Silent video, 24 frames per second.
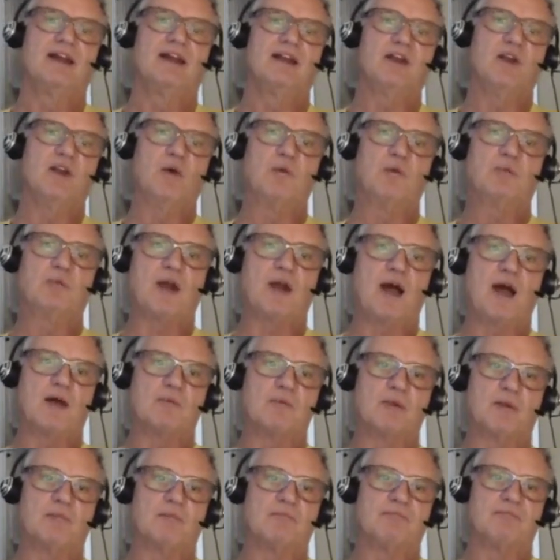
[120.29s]
No
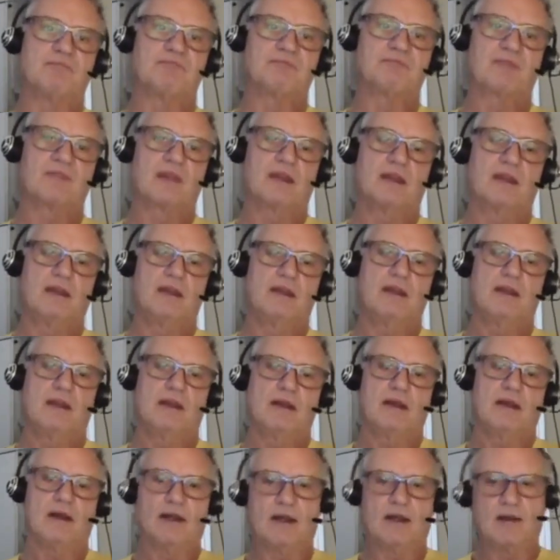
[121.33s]
problem.
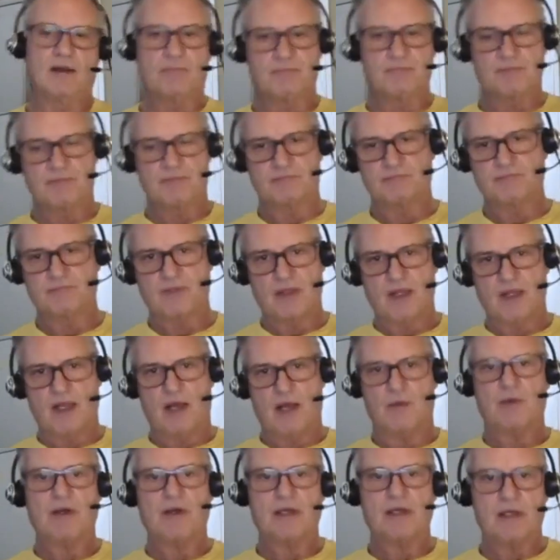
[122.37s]
Um,
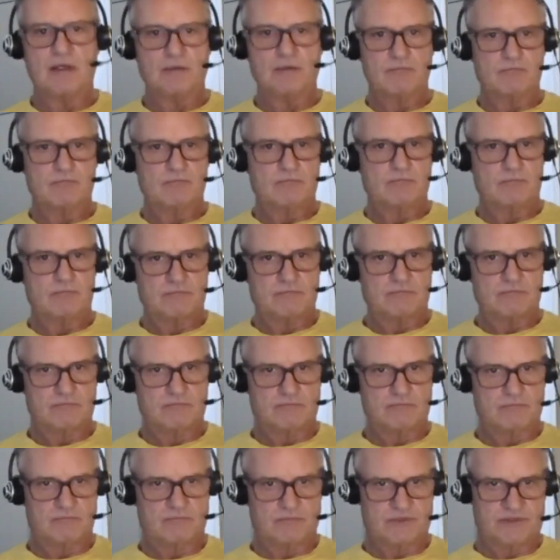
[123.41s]
I wanted to
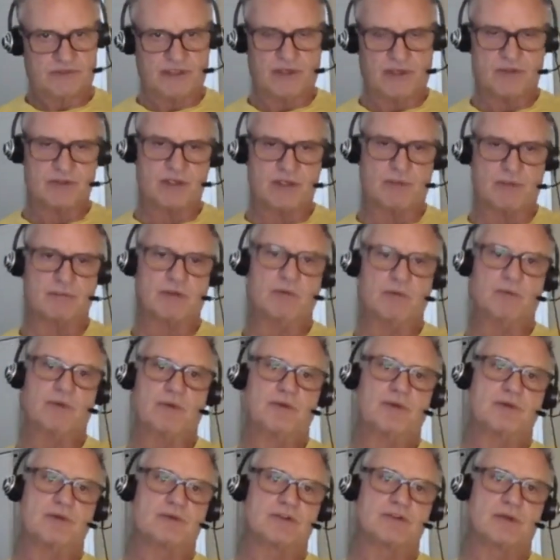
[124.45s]
share something with
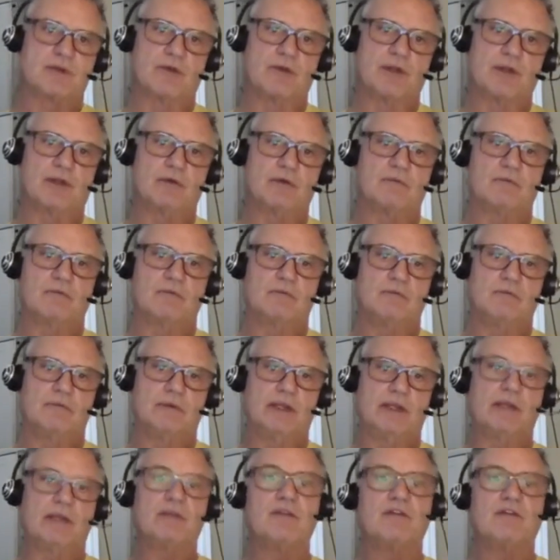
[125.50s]
you so that
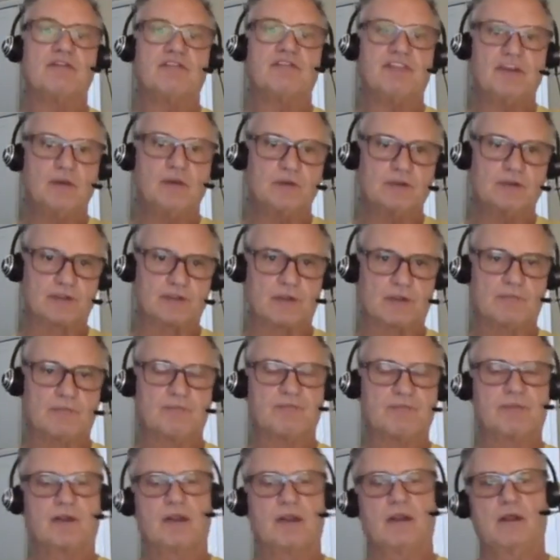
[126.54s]
in the future,
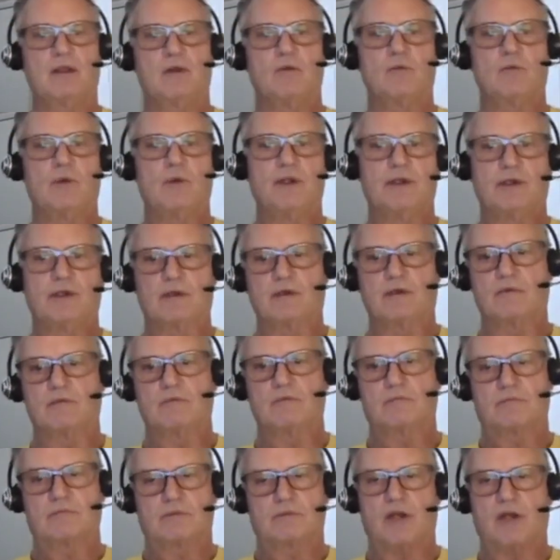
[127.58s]
when you're
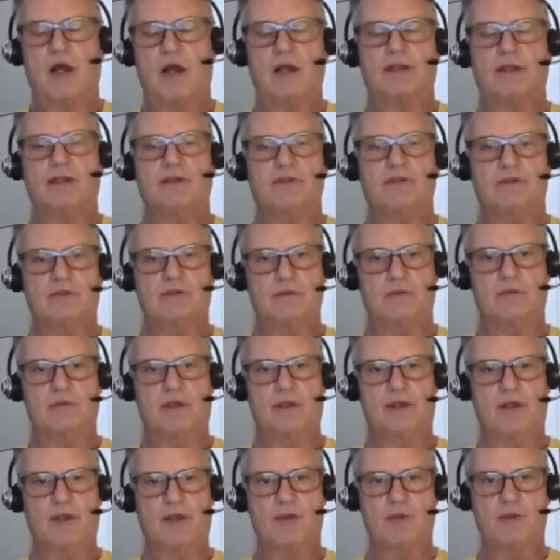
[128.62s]
talking to
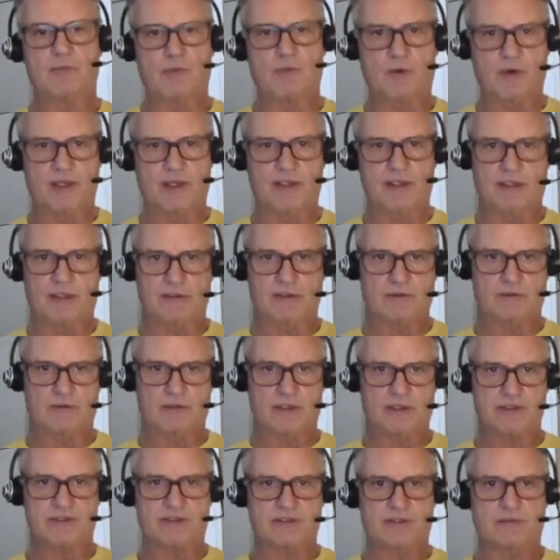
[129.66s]
another born-again
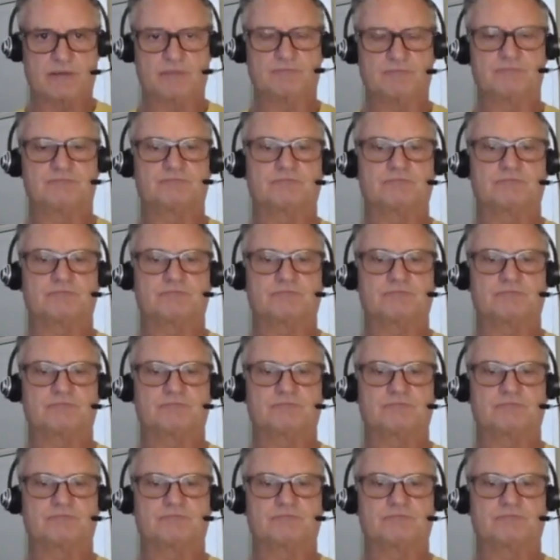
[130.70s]
Christian,